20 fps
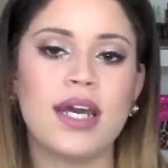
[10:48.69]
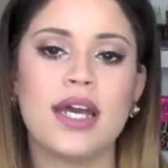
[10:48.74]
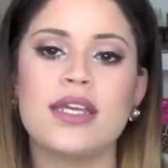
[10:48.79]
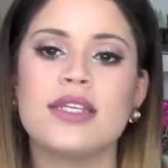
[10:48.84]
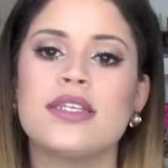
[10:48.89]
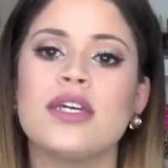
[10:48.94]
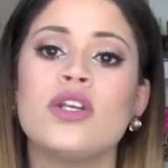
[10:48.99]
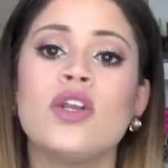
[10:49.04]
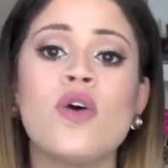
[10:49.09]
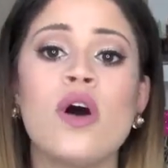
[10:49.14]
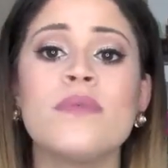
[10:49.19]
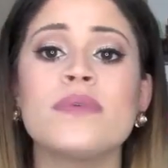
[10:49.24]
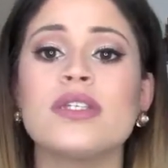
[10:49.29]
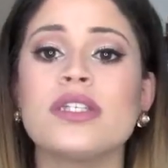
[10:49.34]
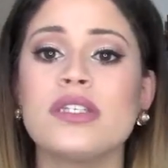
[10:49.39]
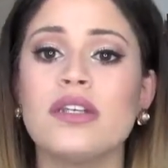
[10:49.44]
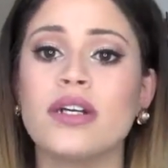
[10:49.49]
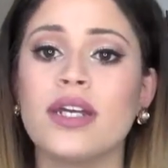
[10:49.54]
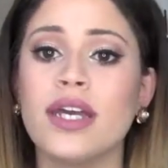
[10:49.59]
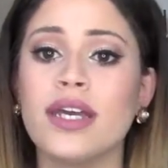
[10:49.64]
I just say, no, I'm just
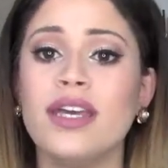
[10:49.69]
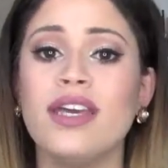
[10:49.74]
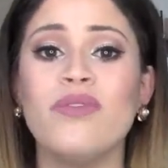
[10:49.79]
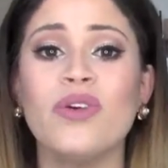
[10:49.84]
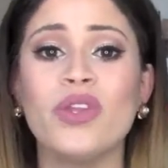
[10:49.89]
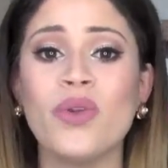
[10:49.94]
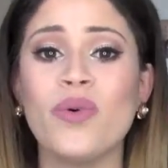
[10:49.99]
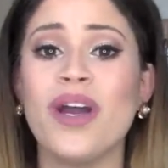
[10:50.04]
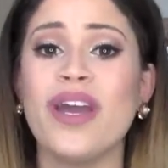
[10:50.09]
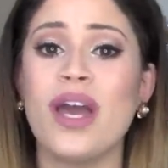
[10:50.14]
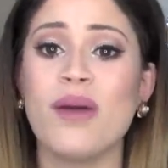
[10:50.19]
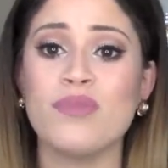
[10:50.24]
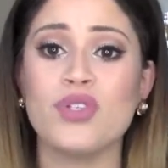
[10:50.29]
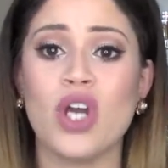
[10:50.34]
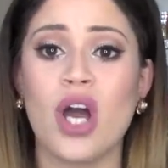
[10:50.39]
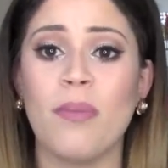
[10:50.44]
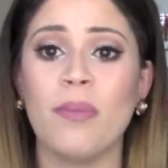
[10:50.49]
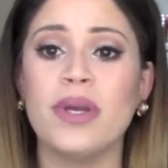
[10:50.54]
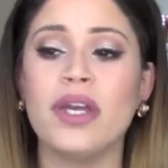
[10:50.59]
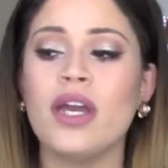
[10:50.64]
looking, even though I am
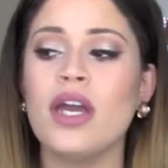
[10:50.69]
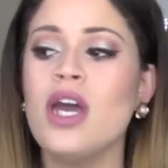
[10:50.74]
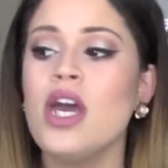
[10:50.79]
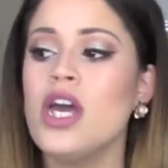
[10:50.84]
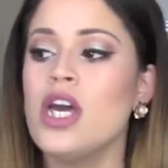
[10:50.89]
shopping,